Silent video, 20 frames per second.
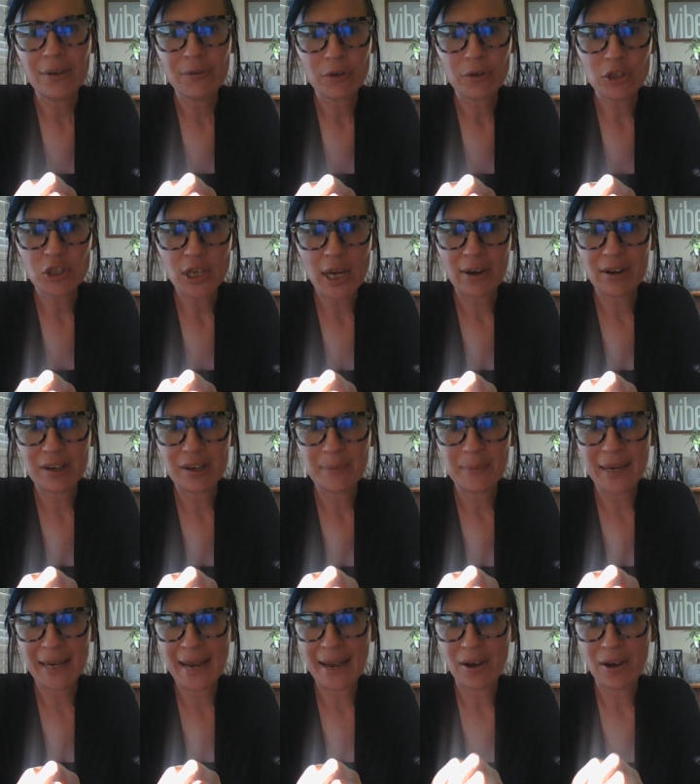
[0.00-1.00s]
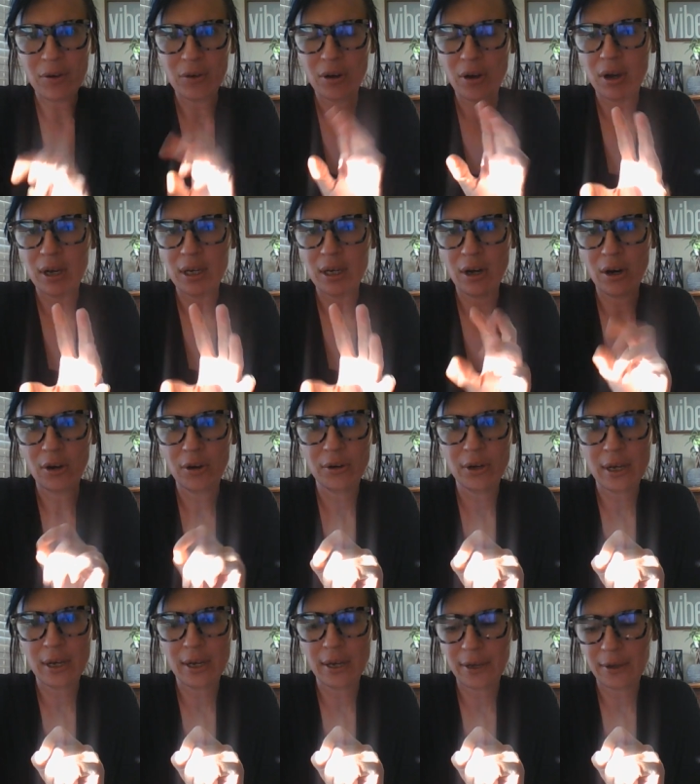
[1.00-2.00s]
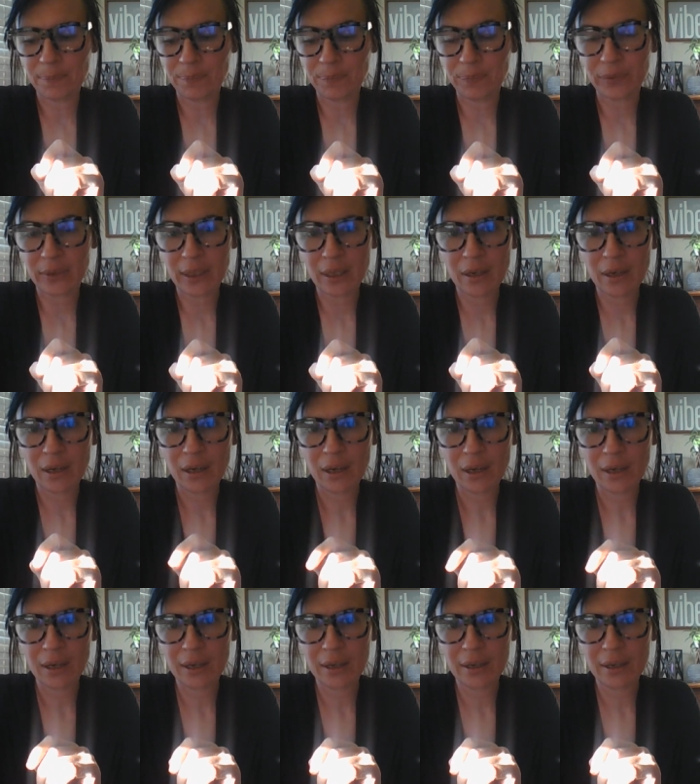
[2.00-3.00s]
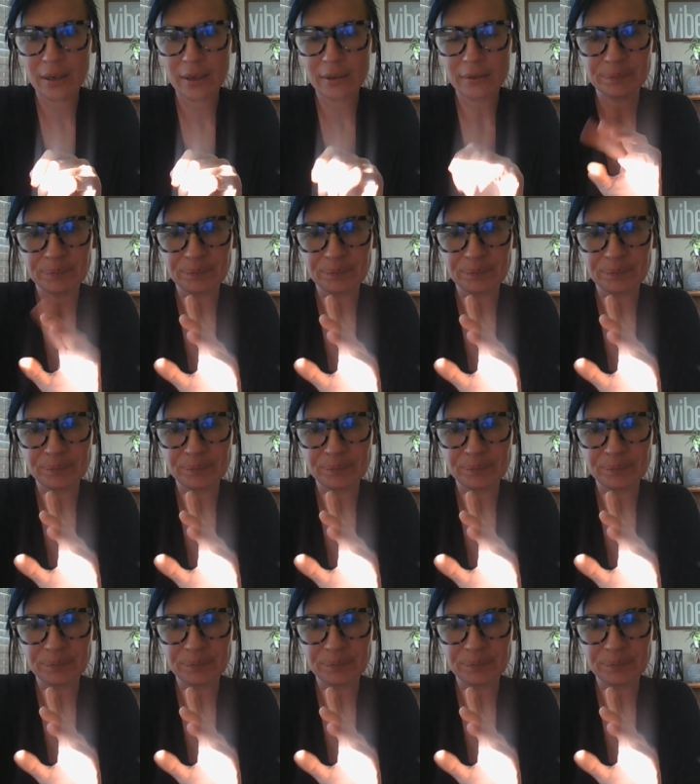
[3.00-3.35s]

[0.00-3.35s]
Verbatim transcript: for shouting me out on her um, uh,